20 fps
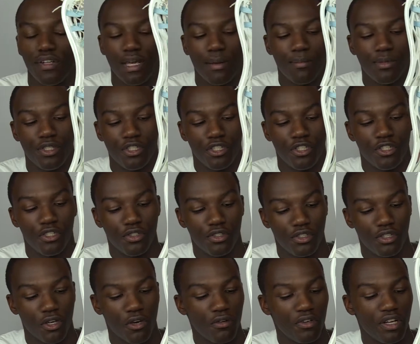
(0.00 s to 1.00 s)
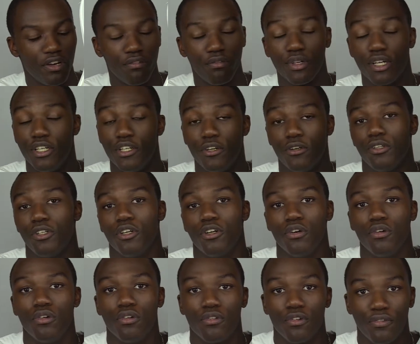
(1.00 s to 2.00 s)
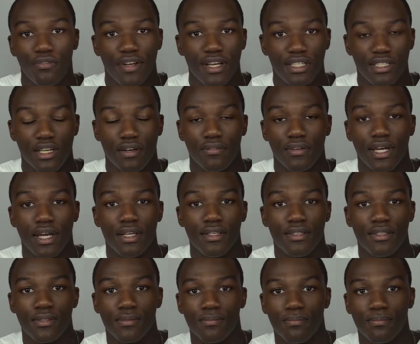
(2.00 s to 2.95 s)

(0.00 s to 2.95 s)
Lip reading: that position, so definitely a no-go for face-off guys.